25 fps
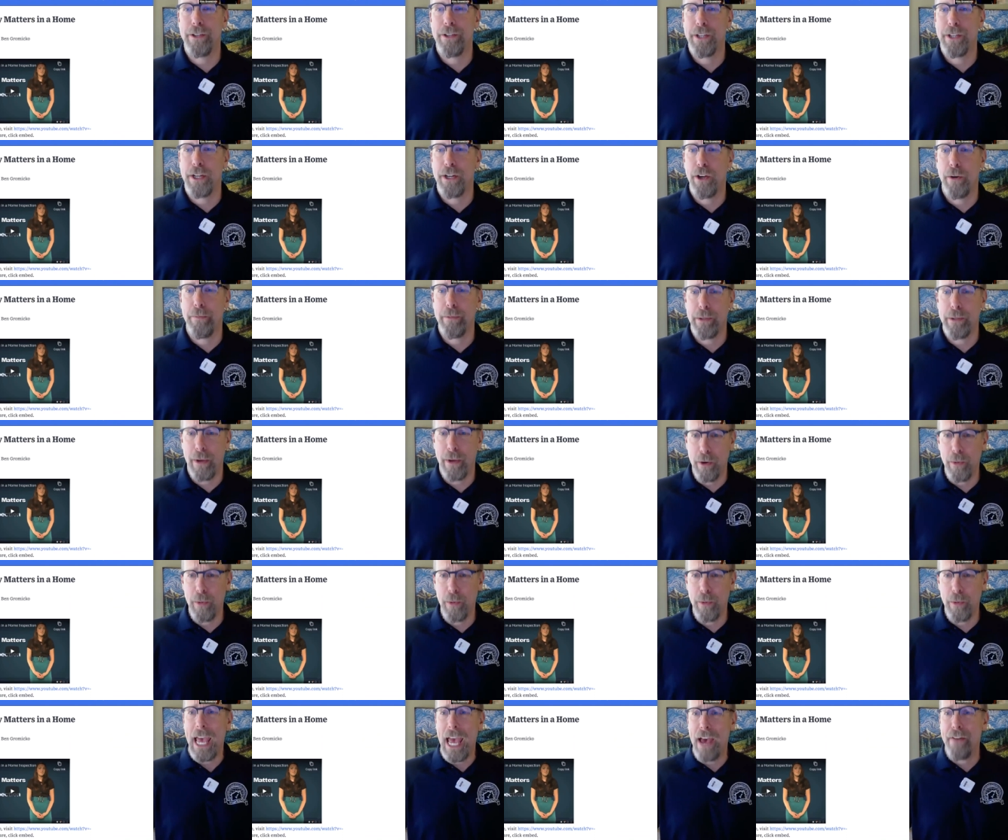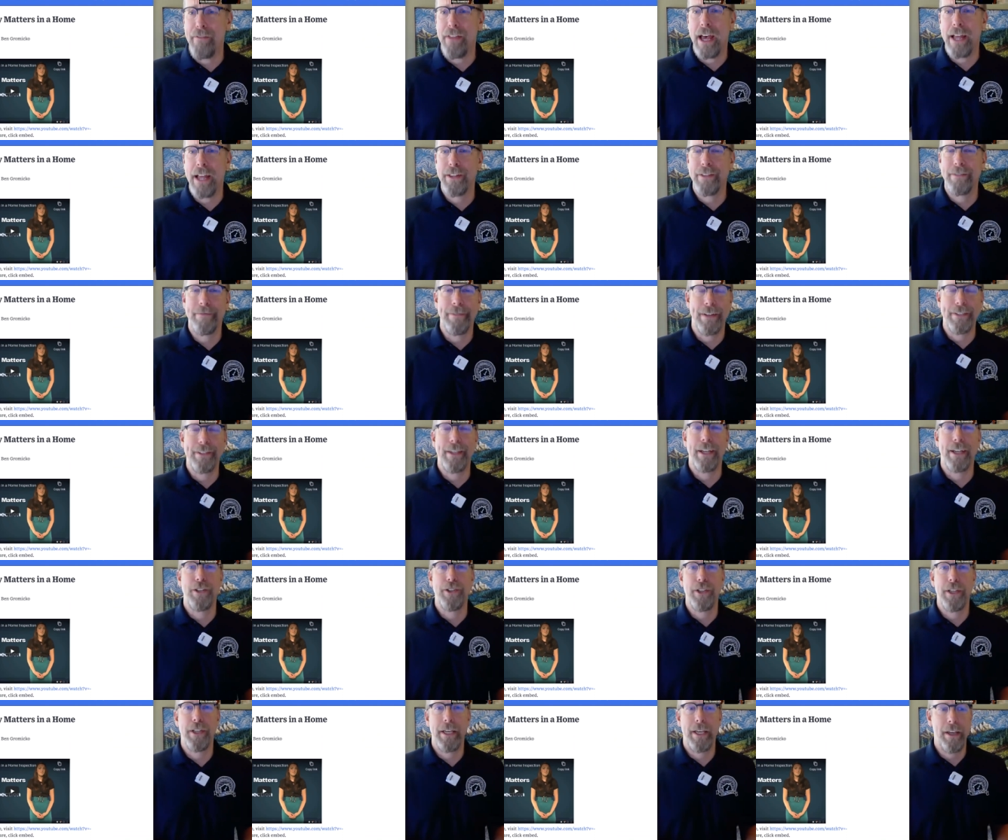in homes. And we have that
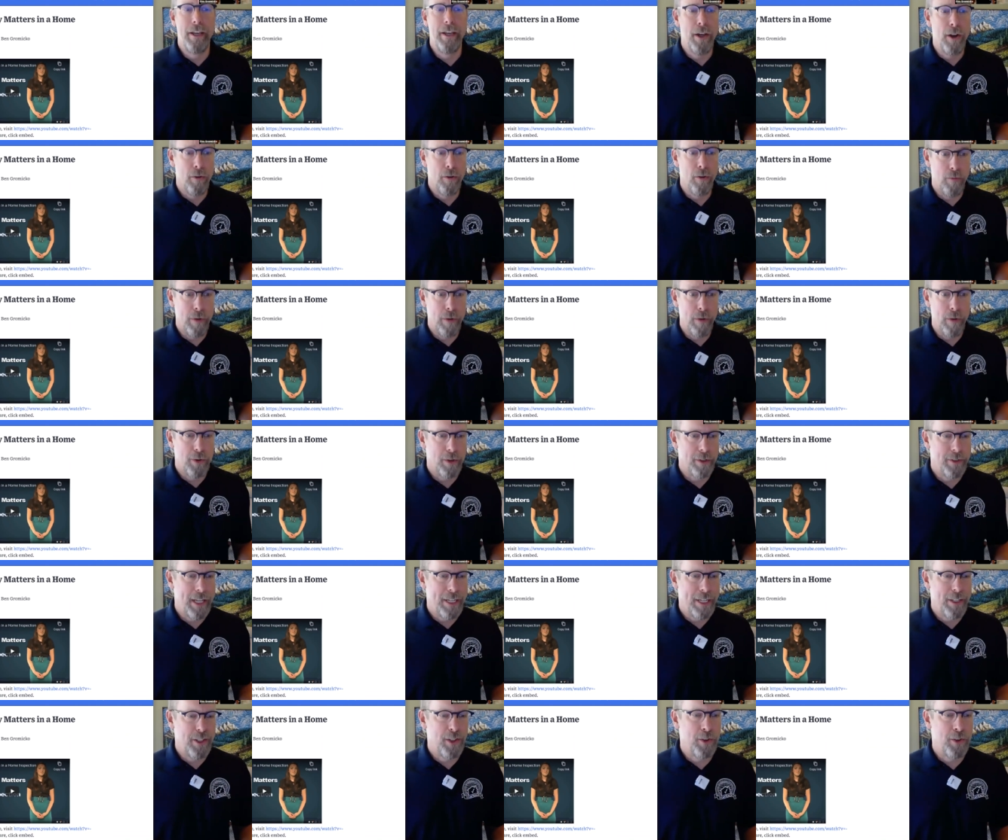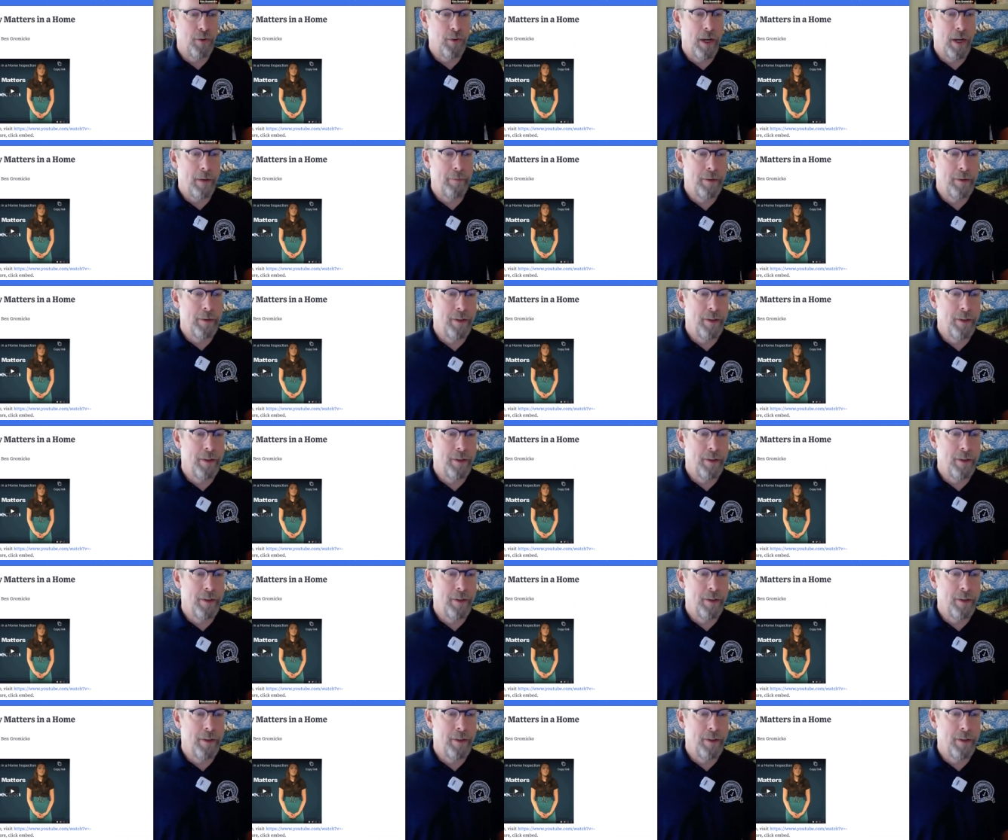essentially resource, that script